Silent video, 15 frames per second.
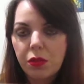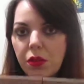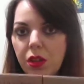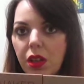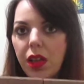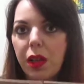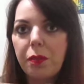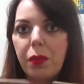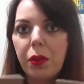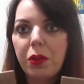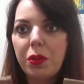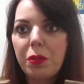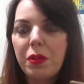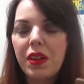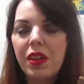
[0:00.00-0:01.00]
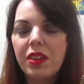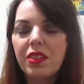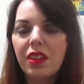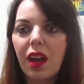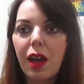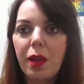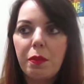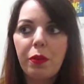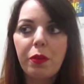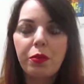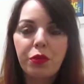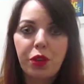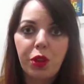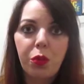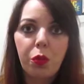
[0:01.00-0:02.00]
like both because I
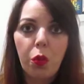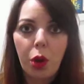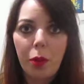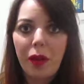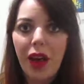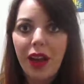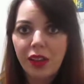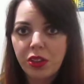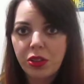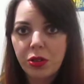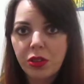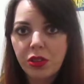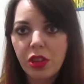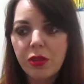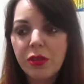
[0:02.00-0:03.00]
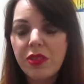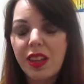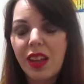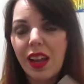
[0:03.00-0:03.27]
prefer warm and cool tones